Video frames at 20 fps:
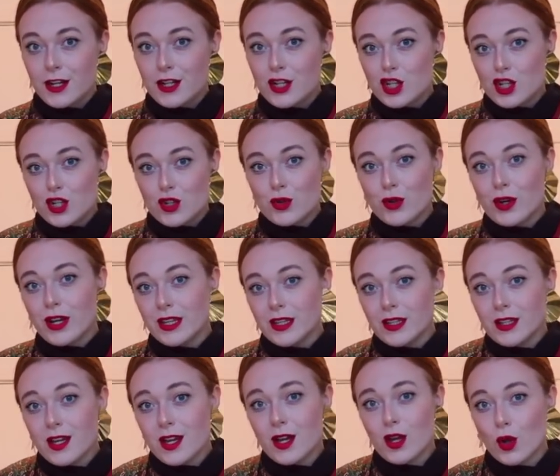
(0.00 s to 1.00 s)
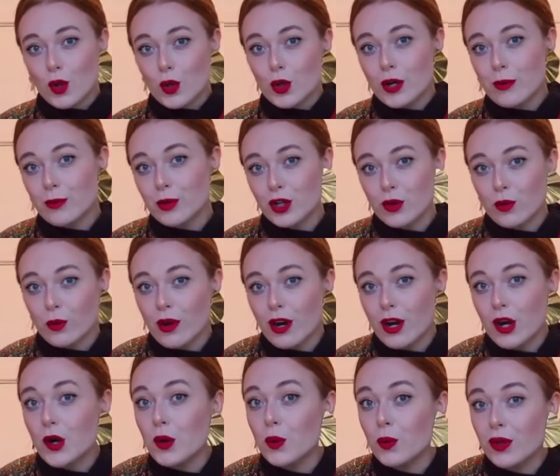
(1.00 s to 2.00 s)
string, or I'm going to
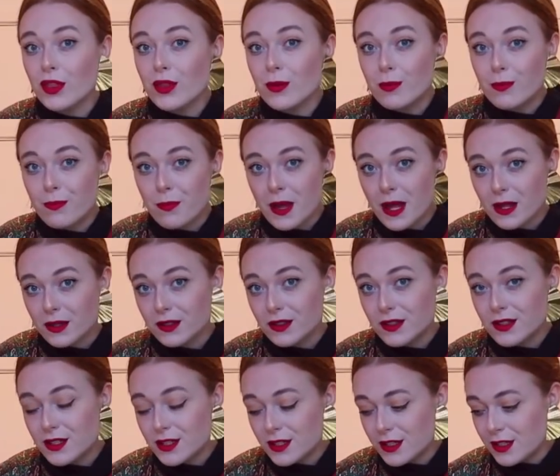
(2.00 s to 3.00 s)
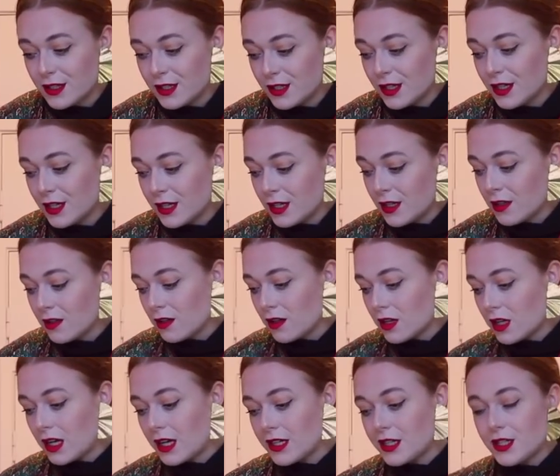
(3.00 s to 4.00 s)
wear her with a belt.
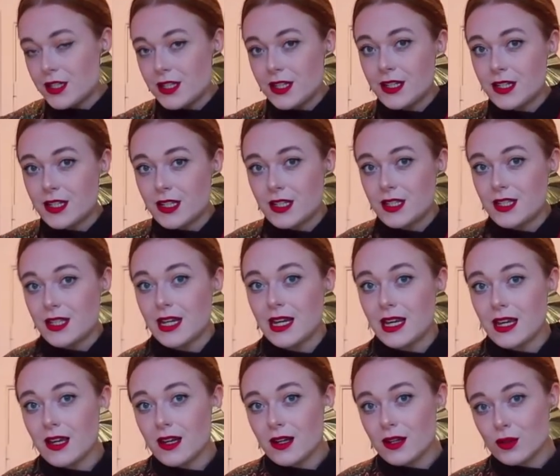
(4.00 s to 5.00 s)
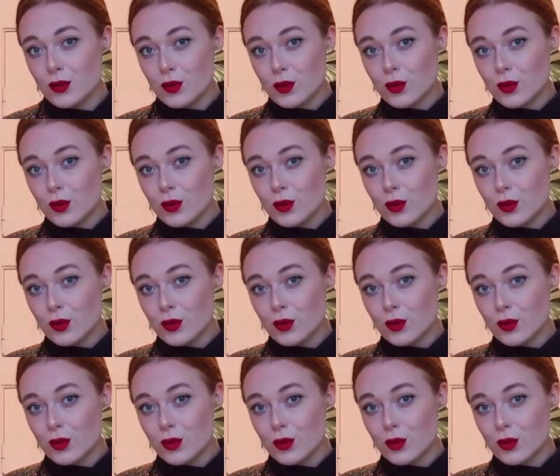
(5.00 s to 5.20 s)
I just need to see.